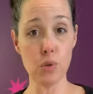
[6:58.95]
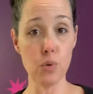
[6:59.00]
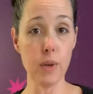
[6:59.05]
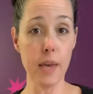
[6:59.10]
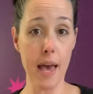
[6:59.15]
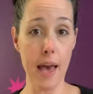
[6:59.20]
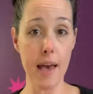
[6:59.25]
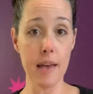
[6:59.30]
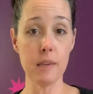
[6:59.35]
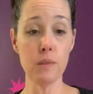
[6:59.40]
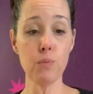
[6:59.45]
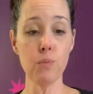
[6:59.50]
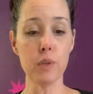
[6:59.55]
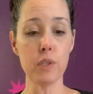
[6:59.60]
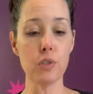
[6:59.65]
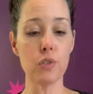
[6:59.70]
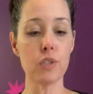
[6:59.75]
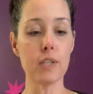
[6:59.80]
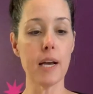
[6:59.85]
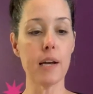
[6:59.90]
you can when
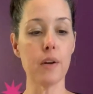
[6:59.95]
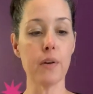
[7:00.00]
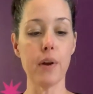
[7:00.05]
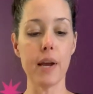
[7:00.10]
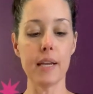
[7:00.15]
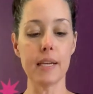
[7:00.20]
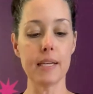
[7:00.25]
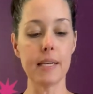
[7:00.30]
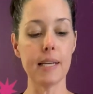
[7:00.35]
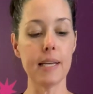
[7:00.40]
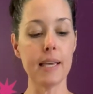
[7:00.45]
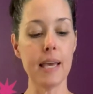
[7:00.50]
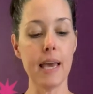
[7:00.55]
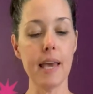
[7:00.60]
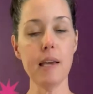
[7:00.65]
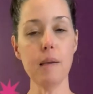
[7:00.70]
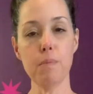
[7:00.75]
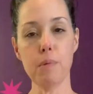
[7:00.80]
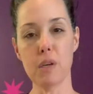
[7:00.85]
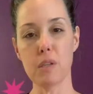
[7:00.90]
you're decorating a
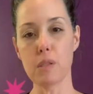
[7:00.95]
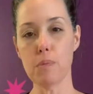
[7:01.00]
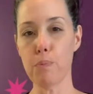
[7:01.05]
cake because